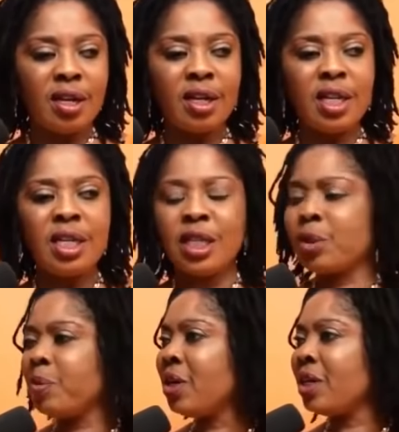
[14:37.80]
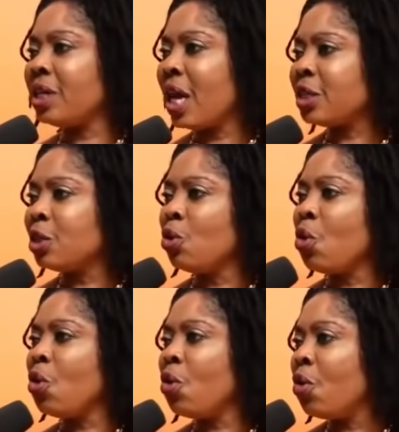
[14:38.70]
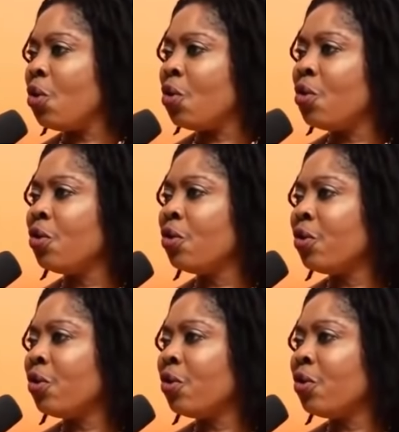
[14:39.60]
in the spirit, there's no...